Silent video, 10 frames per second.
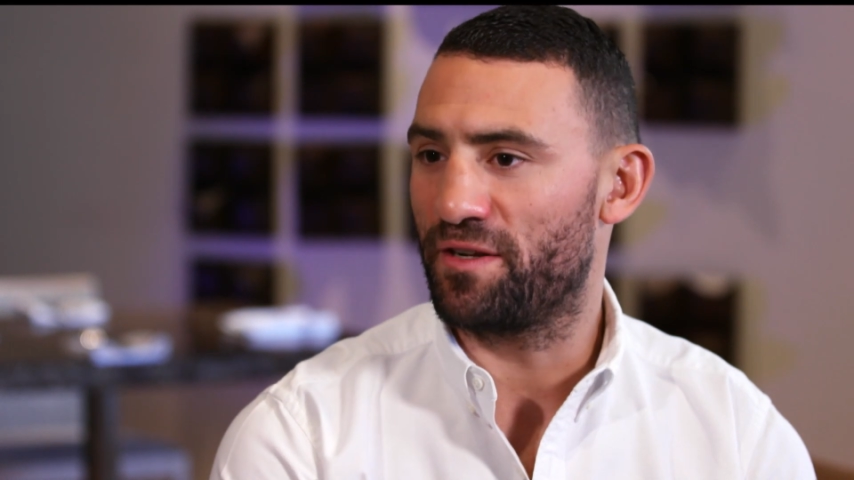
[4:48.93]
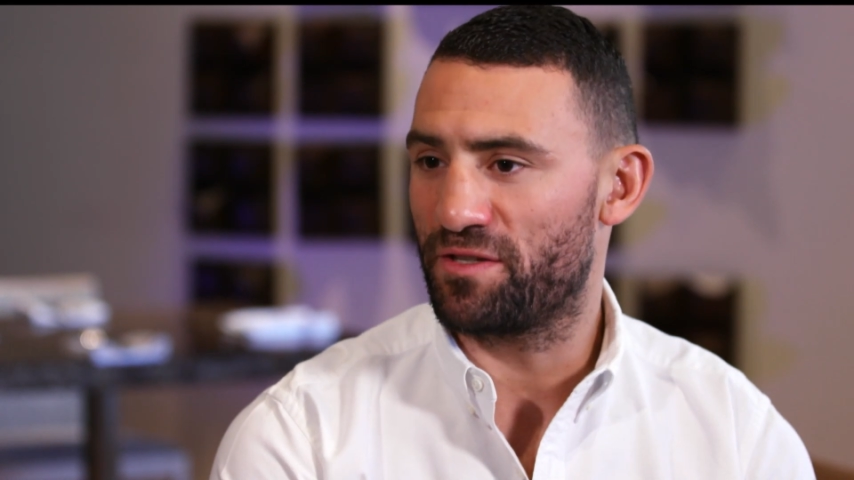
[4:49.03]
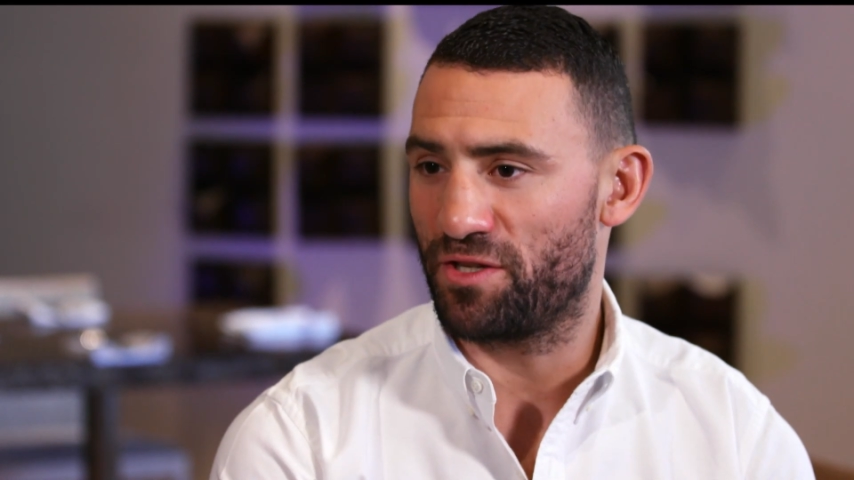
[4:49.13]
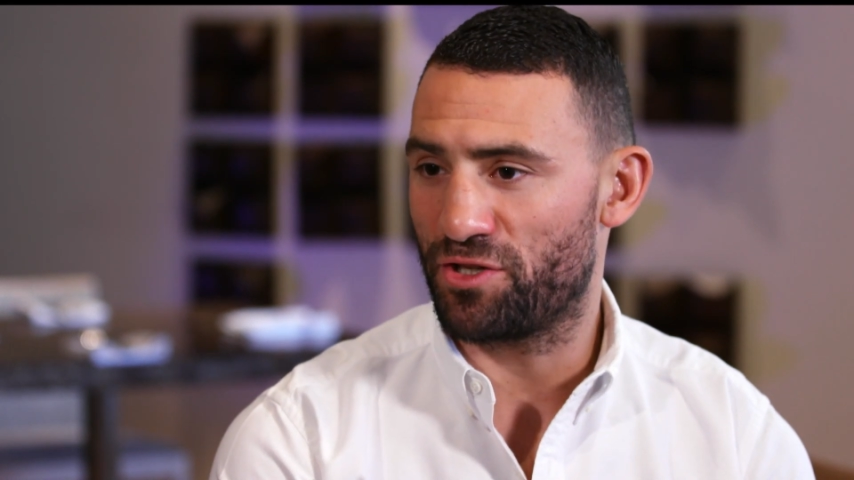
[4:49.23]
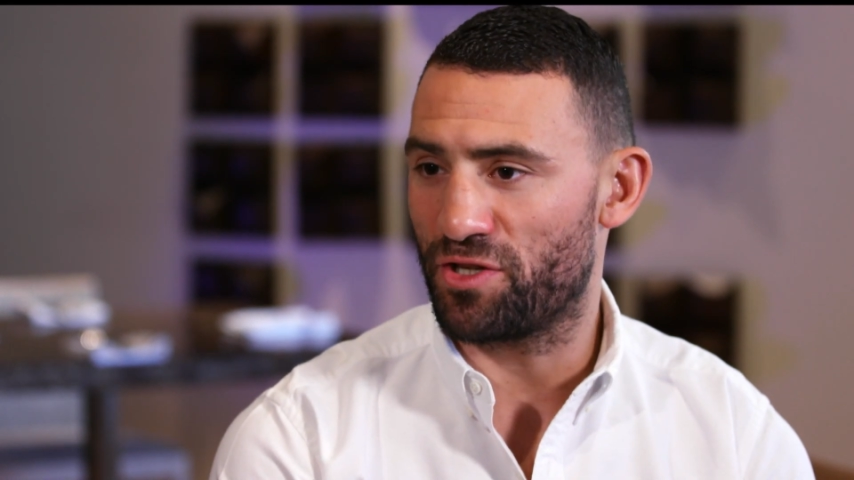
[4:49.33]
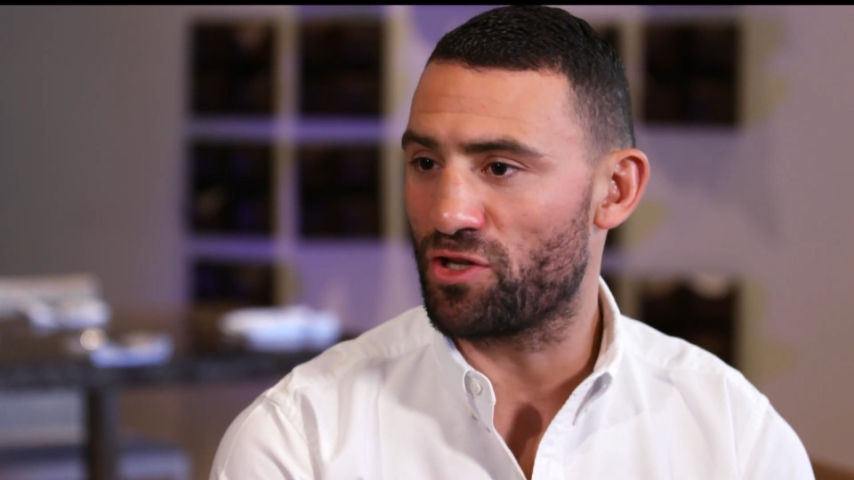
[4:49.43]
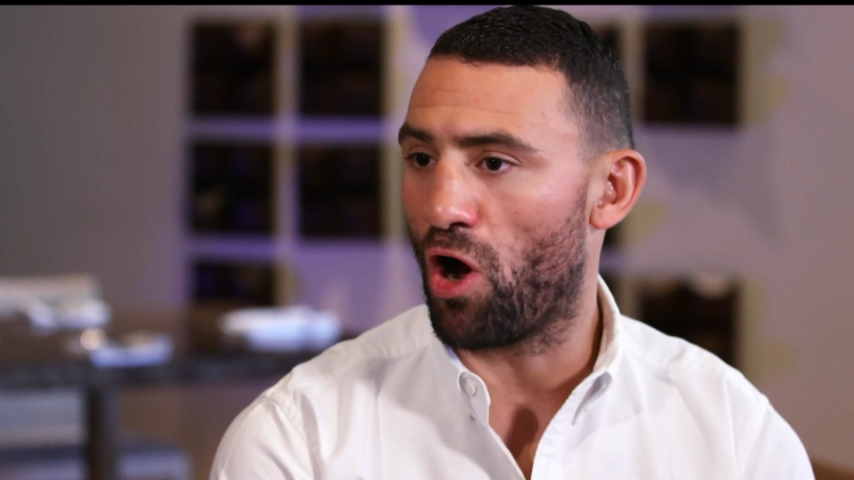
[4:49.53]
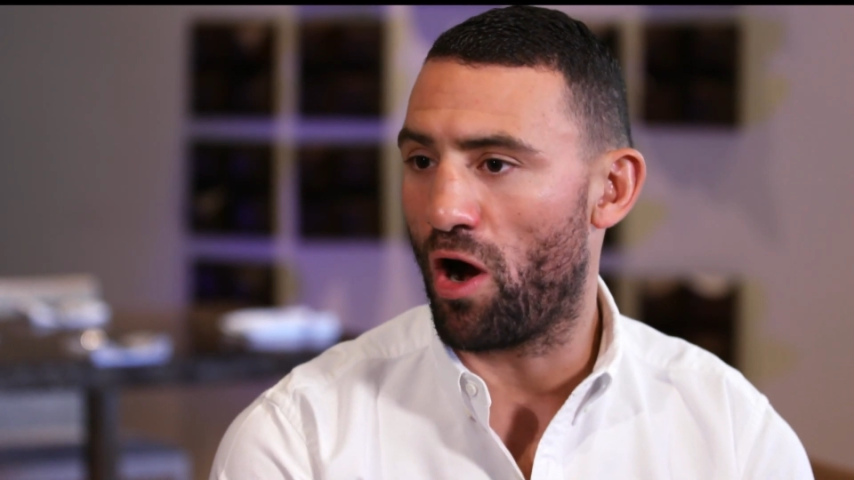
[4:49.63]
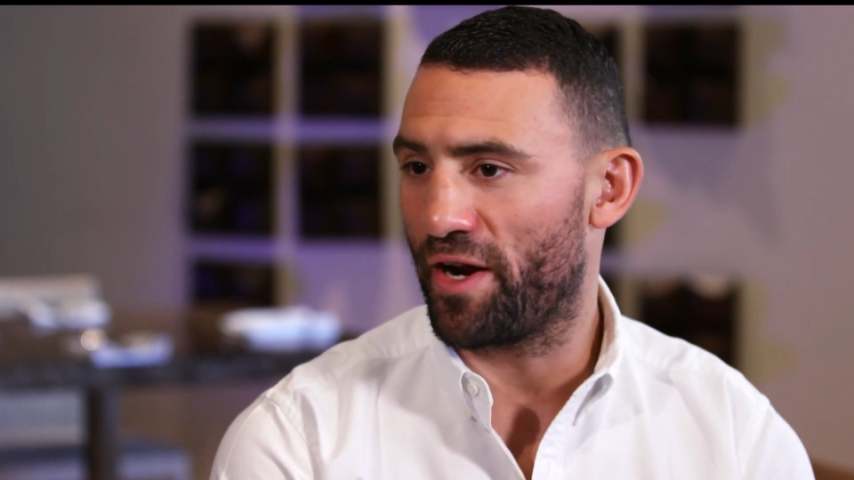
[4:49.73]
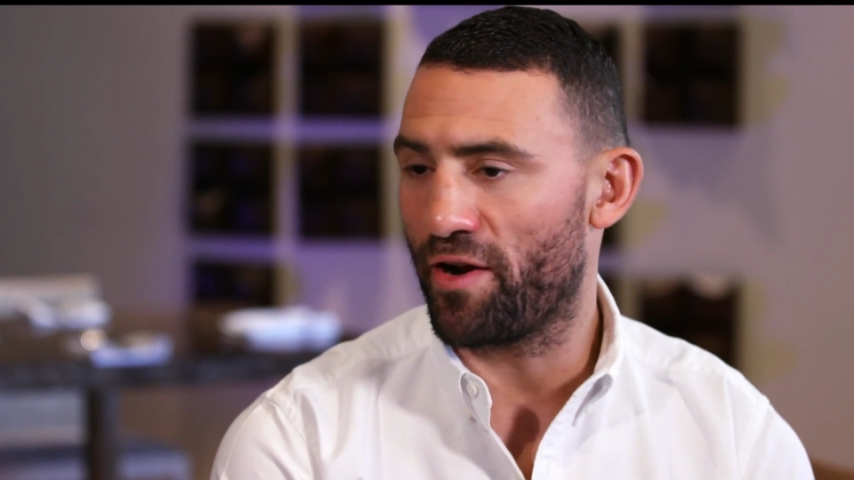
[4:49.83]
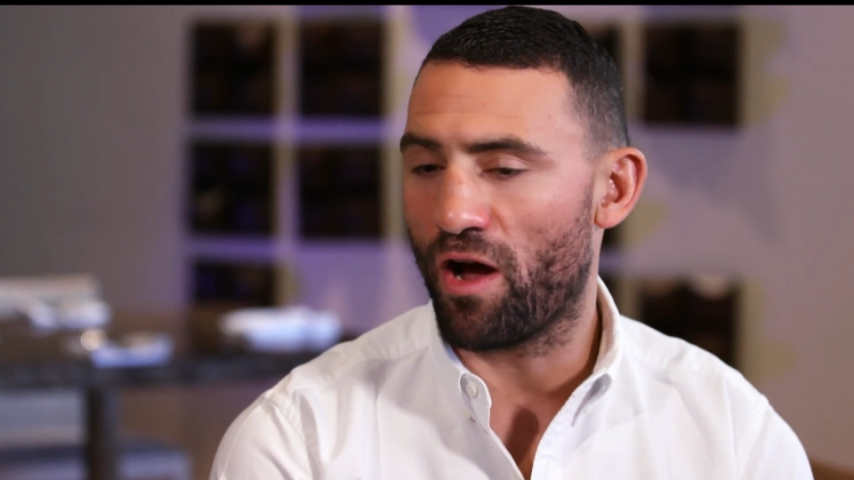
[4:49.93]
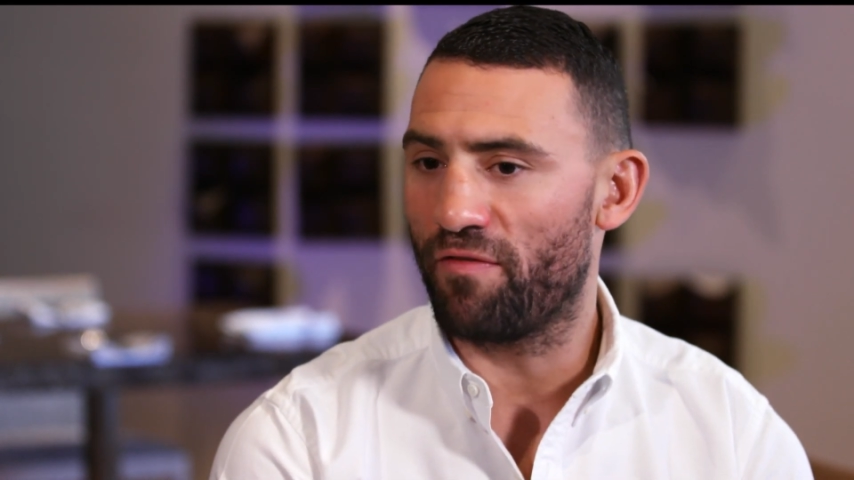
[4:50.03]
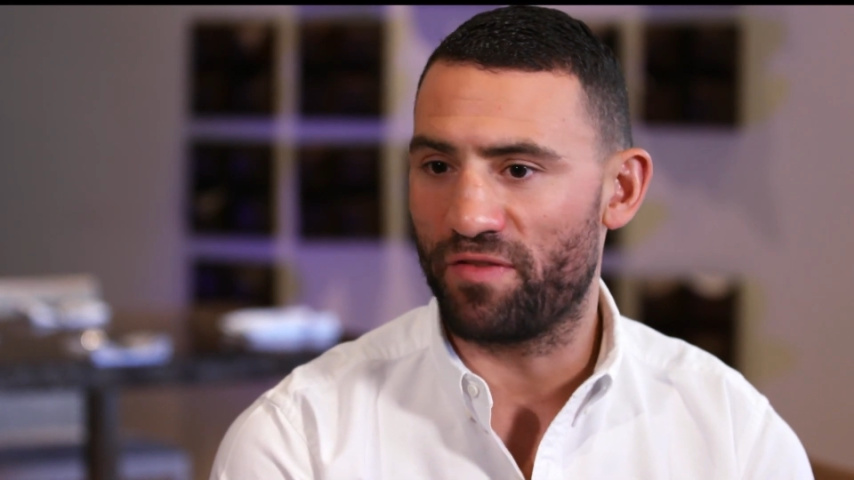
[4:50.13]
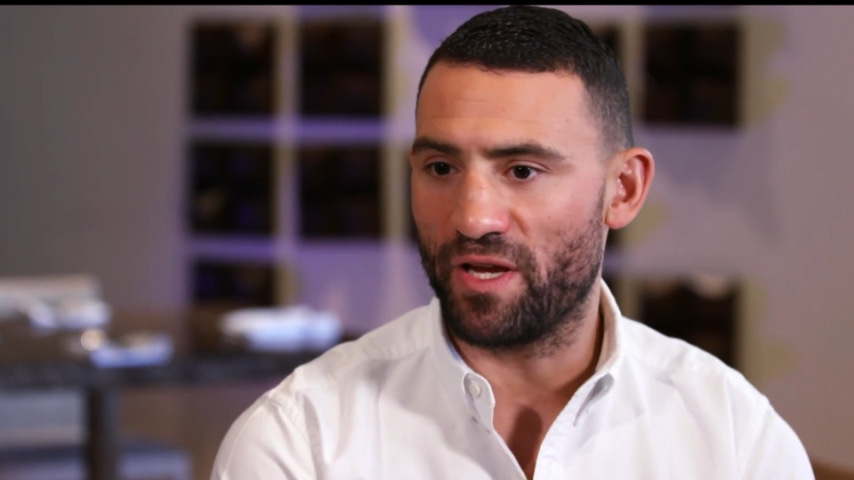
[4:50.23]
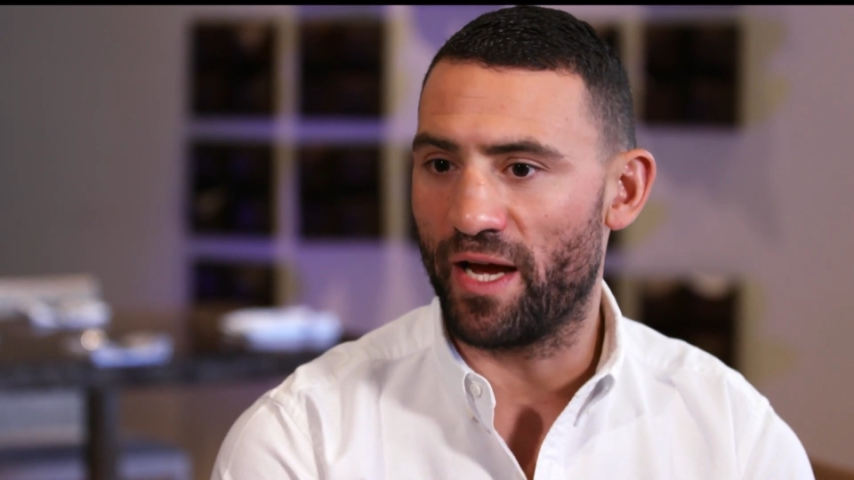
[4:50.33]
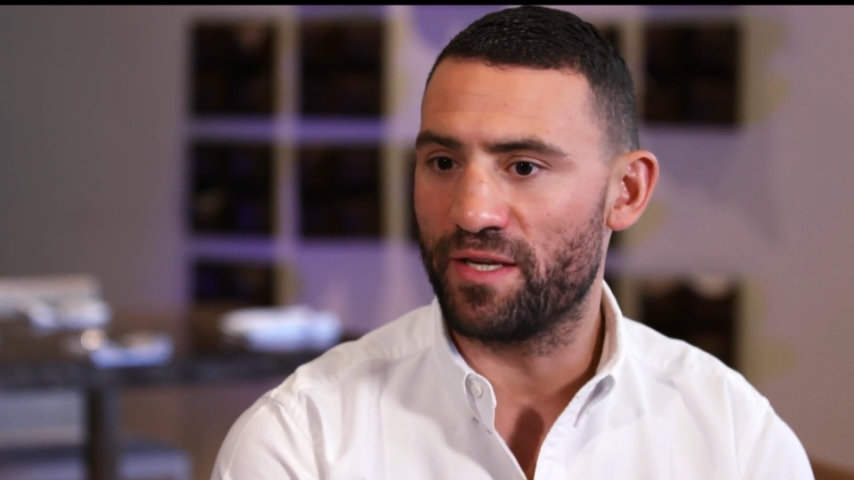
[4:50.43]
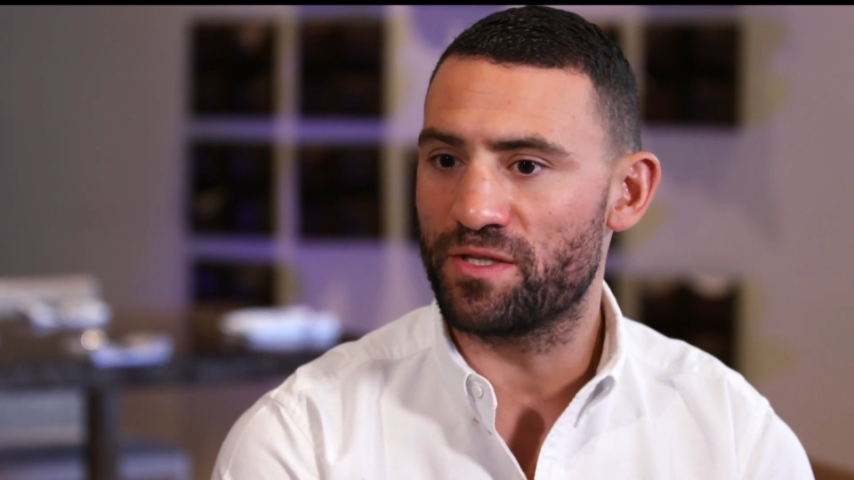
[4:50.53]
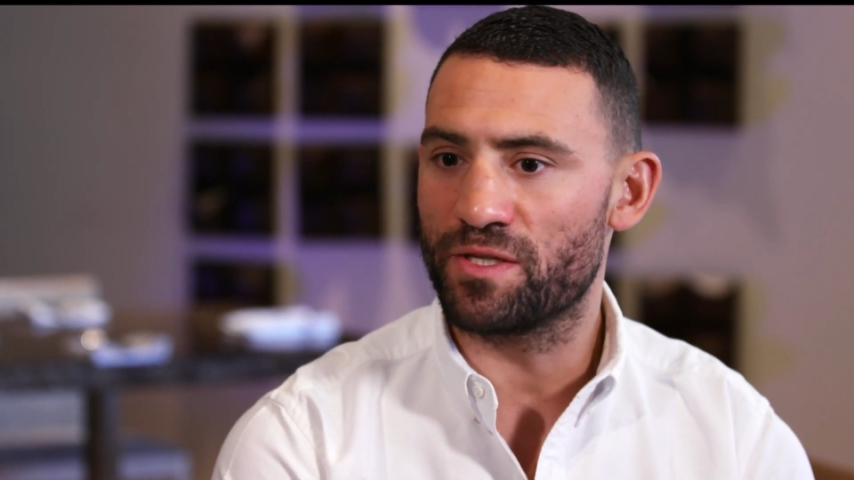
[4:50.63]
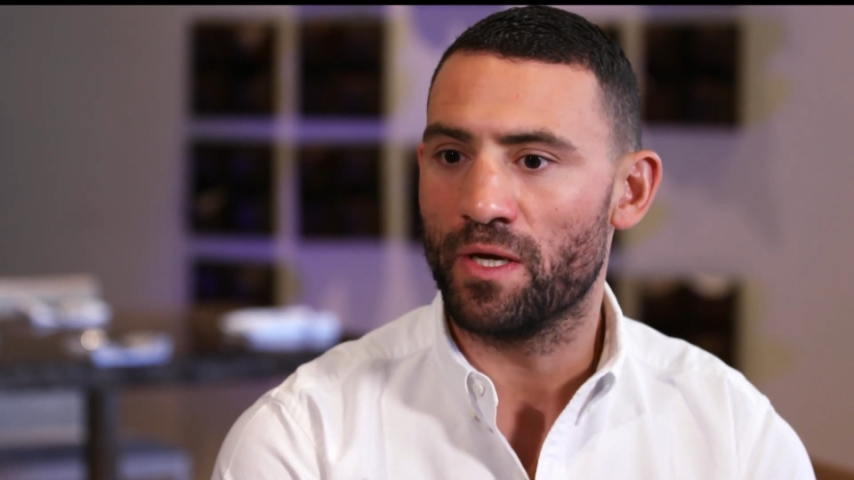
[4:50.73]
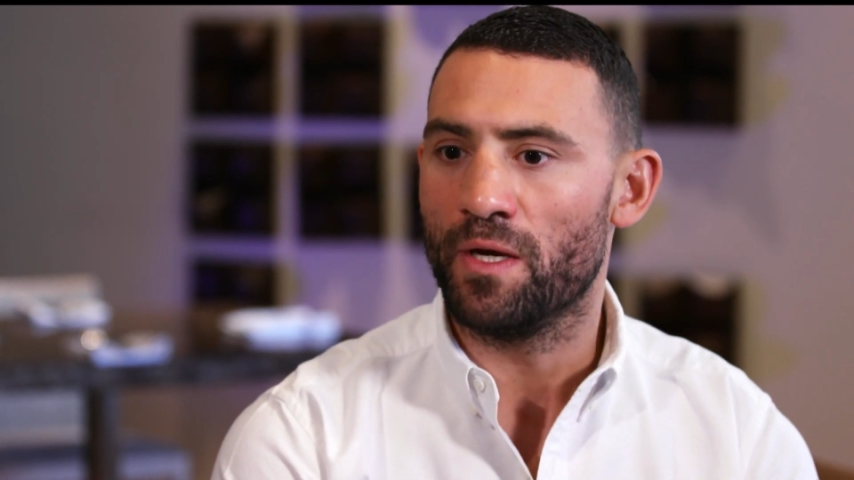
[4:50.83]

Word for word: decisions on and off the ice.